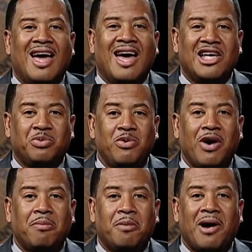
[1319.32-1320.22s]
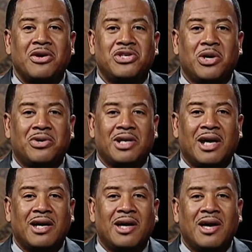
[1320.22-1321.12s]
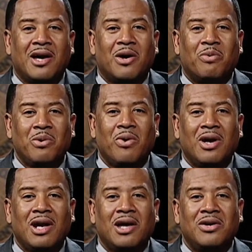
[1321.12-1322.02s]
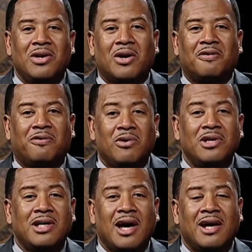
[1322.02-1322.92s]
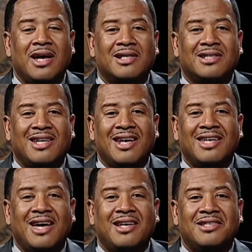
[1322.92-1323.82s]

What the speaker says: As we wrap up our show today, we want to let you know that Fulton County has a dedicated